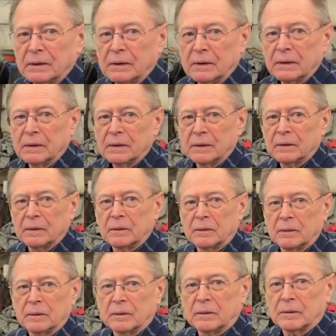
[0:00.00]
But uh,
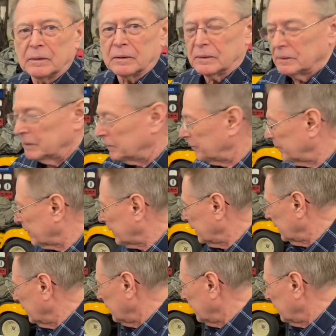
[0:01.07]
what, what are we looking at here?